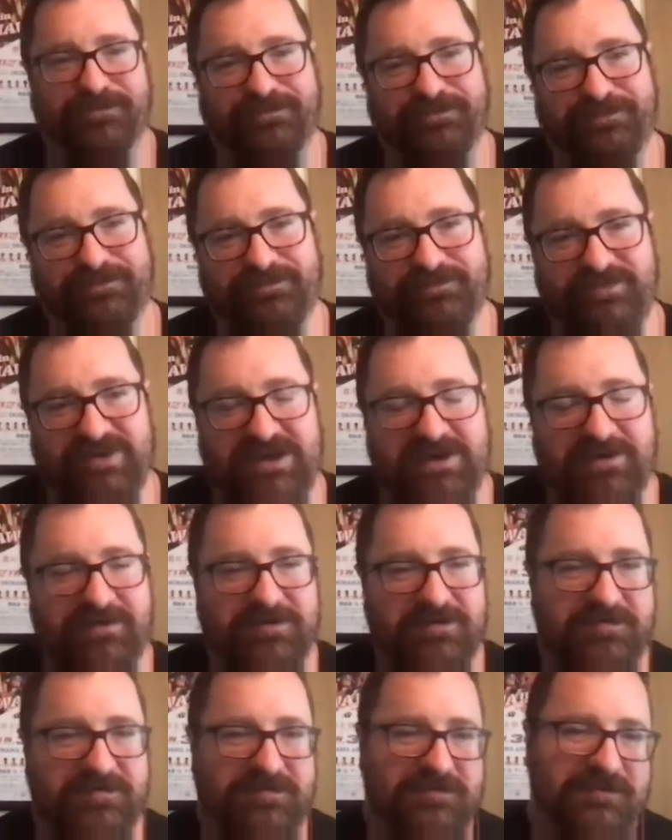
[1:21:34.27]
I don't think that'd be
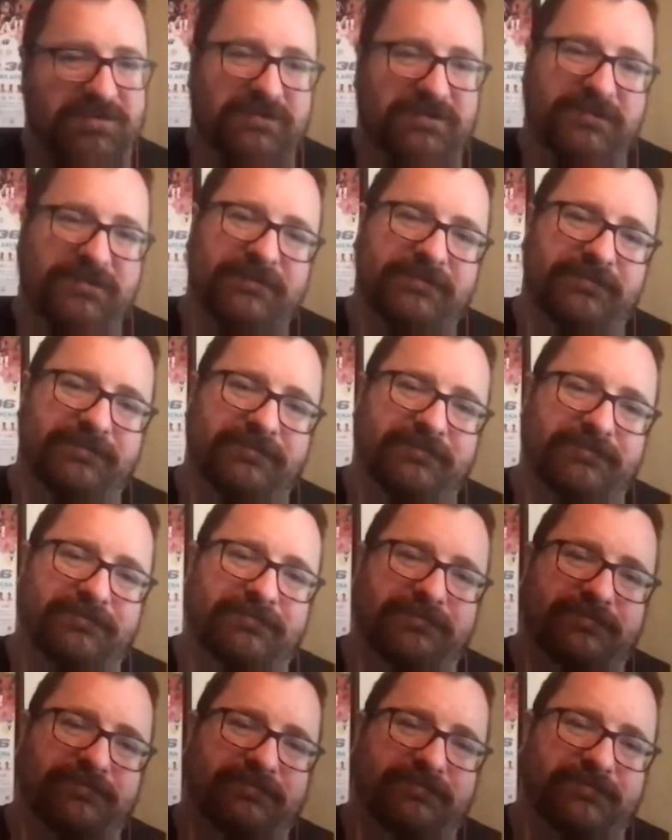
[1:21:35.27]
depressing. That'd be kind
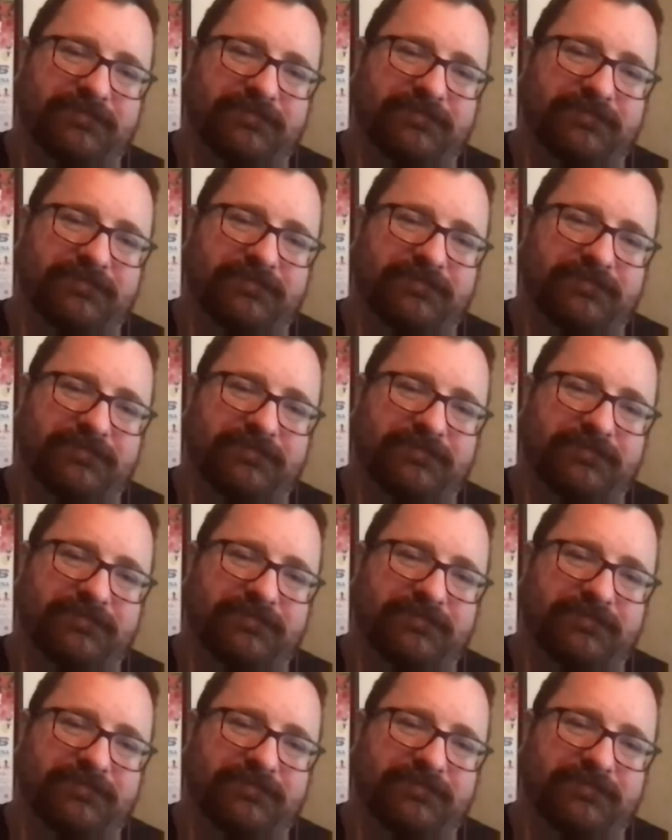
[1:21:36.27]
of